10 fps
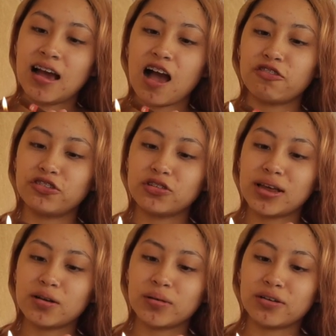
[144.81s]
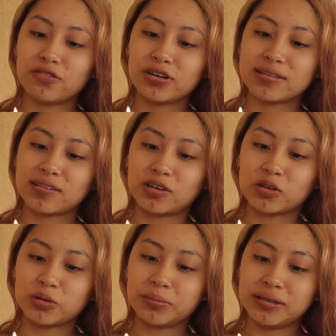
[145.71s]
I feel like whenever it's
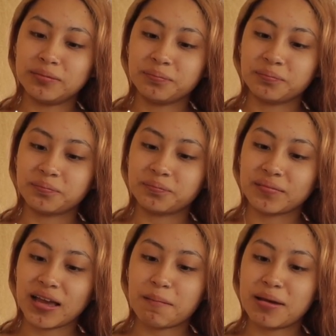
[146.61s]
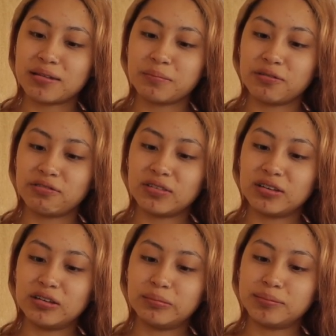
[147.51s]
gloomy, it makes me feel a
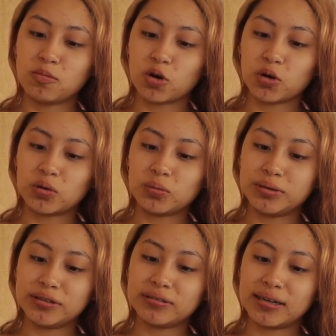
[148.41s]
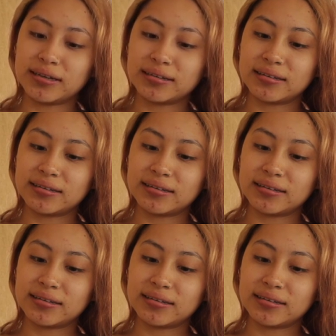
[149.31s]
little bit more gloomier. Like,